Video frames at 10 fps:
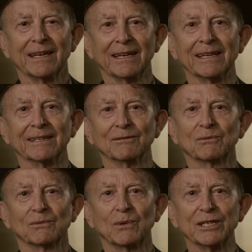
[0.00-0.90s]
and
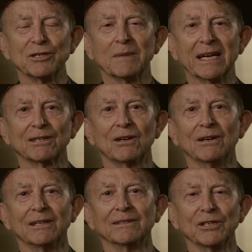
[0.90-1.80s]
what you might
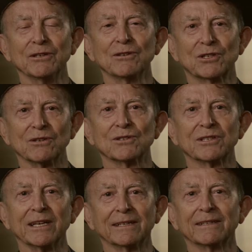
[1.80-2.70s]
call users
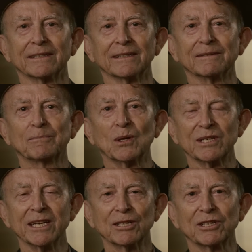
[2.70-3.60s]
that uh,
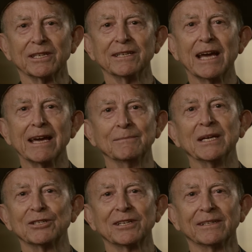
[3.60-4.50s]
potentially
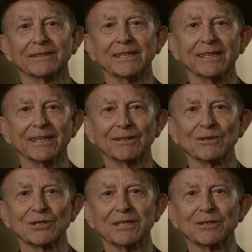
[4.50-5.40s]
damage the
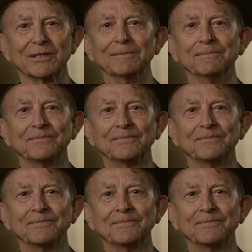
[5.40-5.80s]
ecosystem.